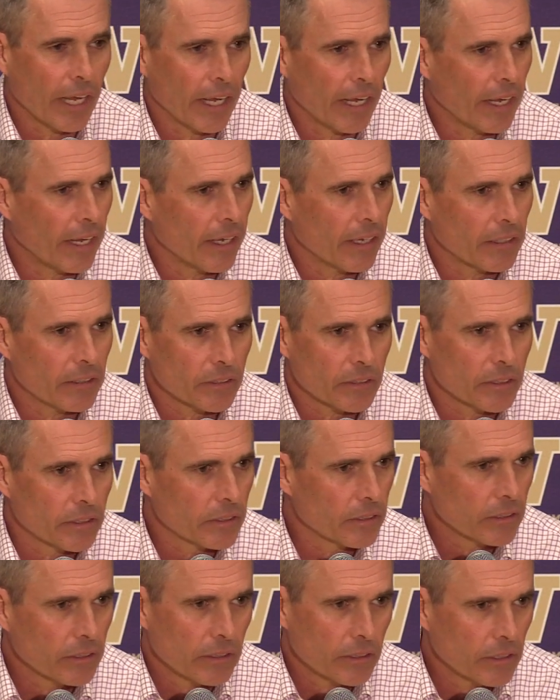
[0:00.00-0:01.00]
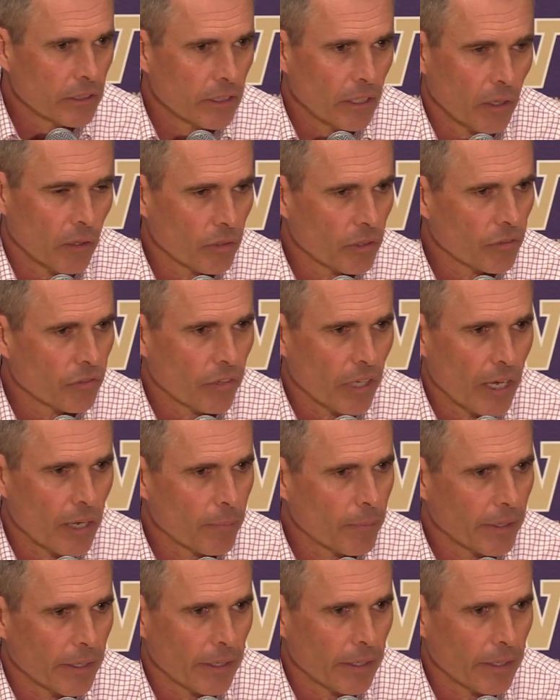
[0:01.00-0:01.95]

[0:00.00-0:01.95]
and, you know, this time of